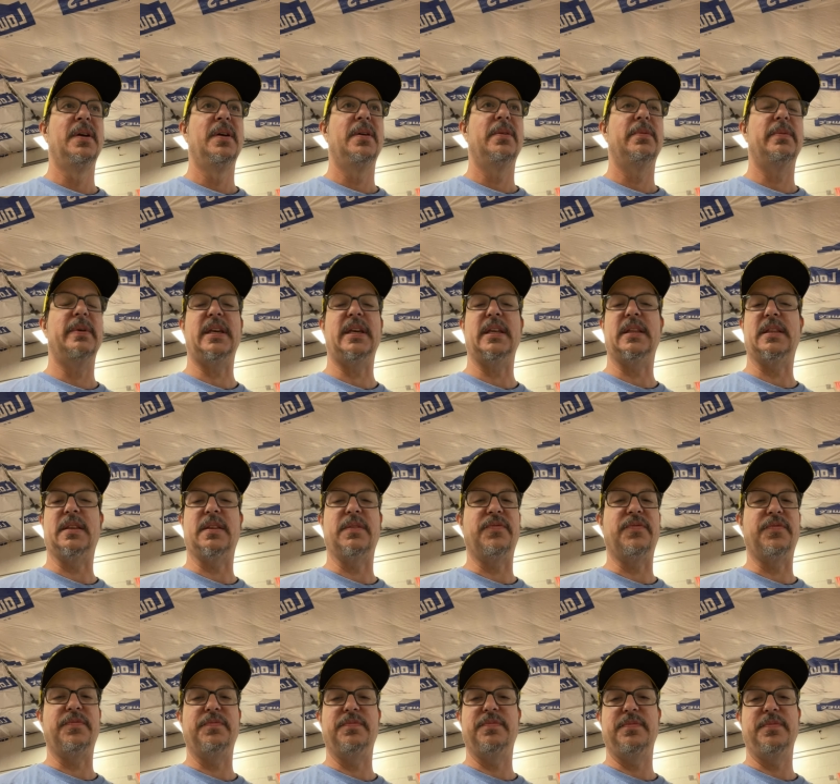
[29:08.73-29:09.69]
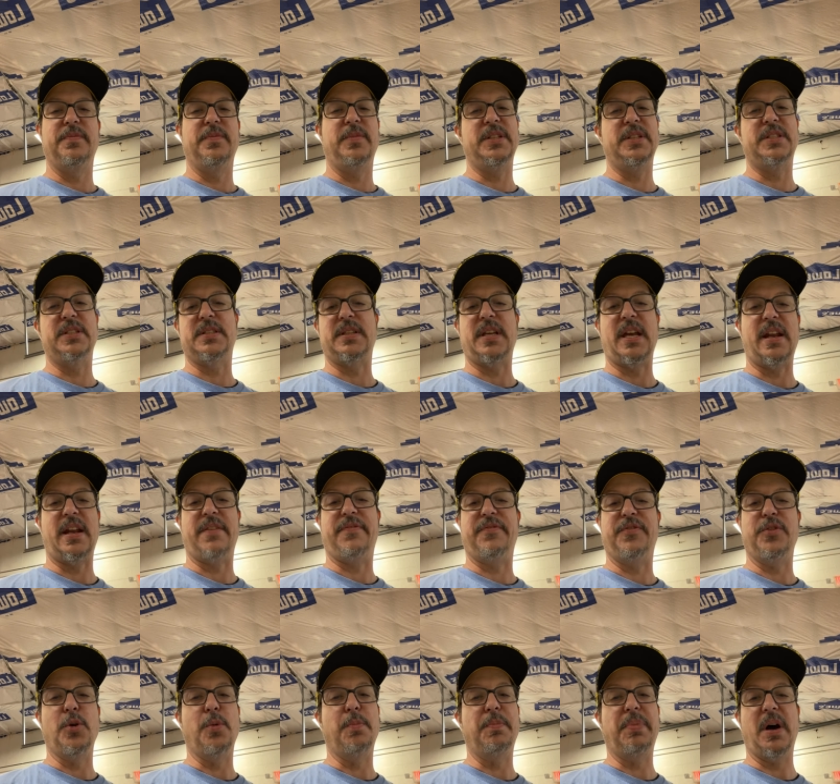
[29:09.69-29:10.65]
We just had a
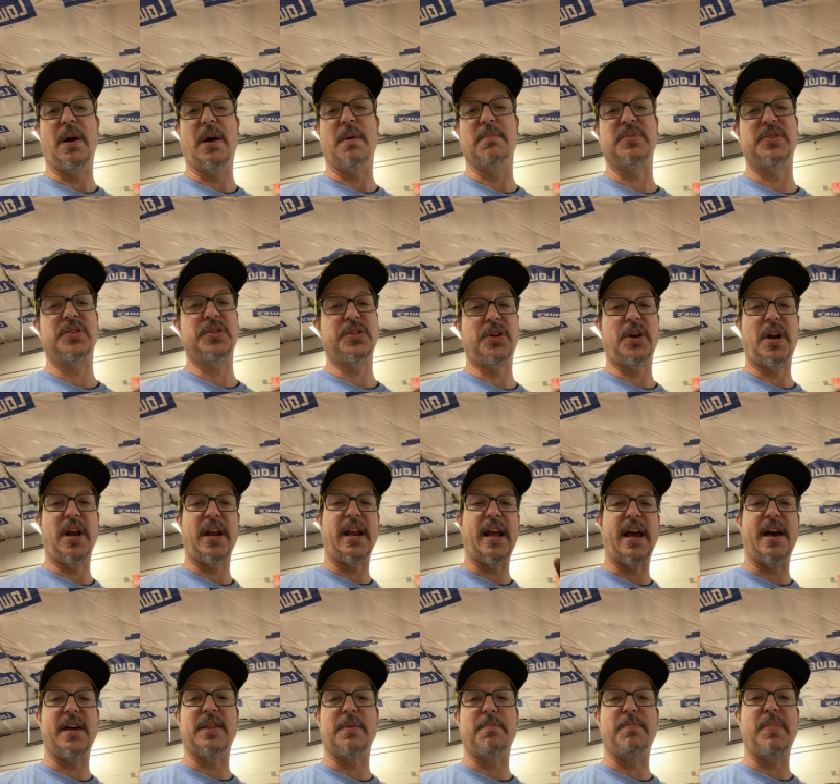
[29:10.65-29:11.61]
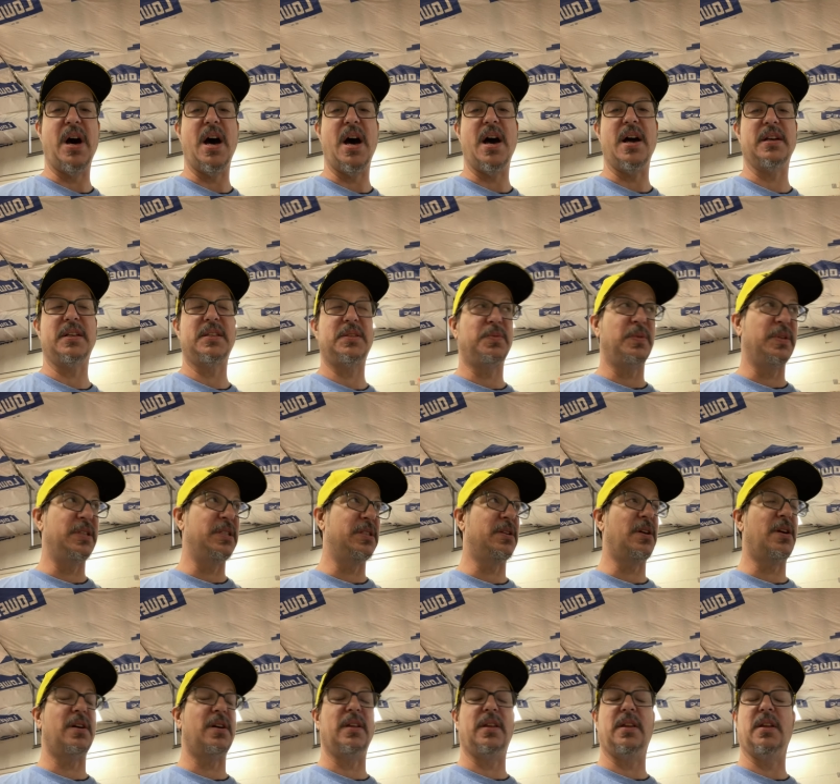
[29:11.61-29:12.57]
fuel pump straight out of the box. We
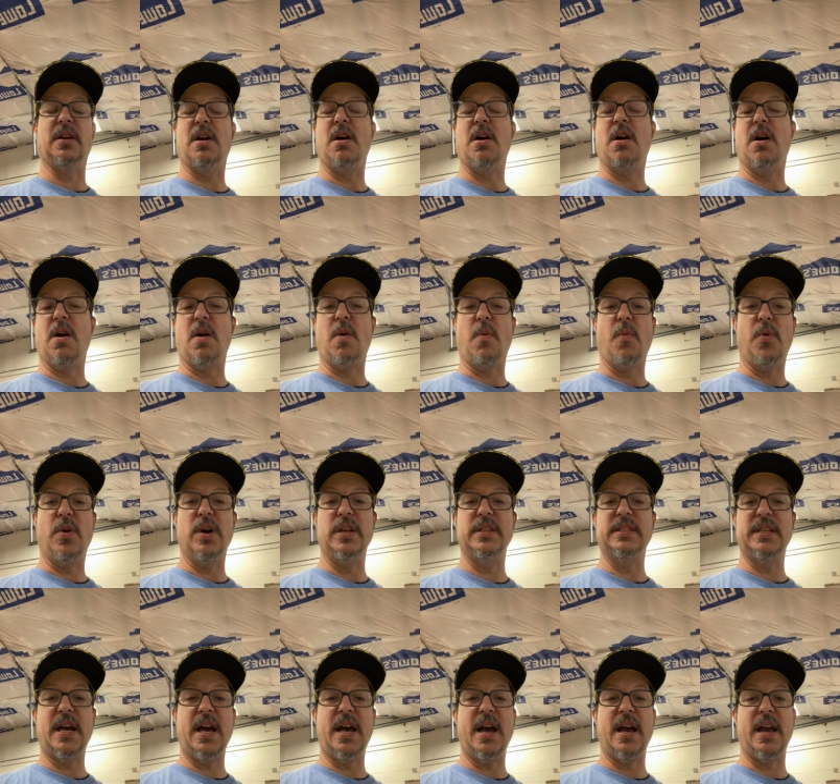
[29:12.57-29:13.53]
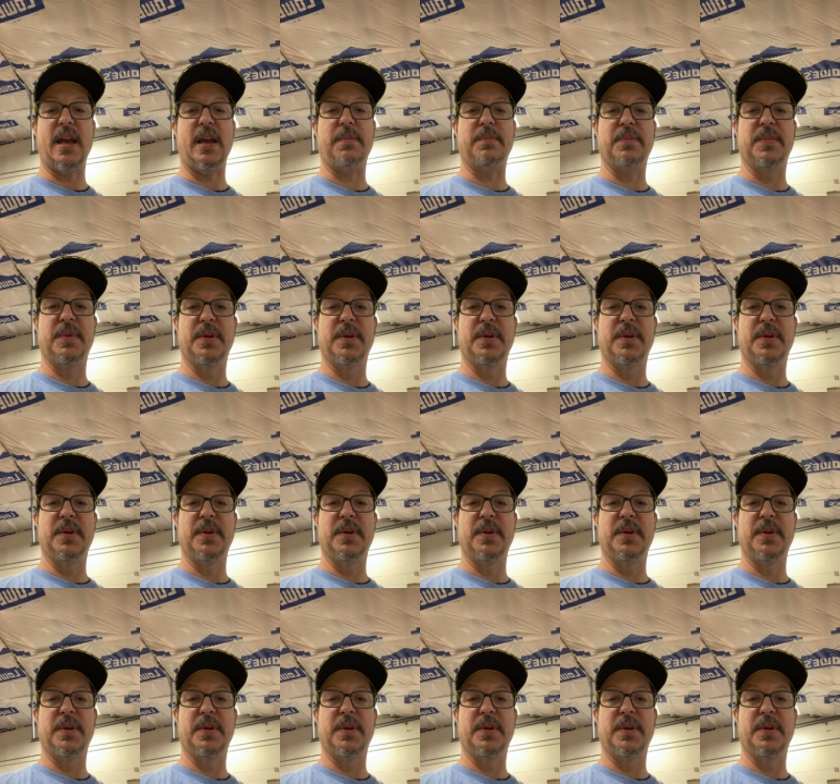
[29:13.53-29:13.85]
started the car one time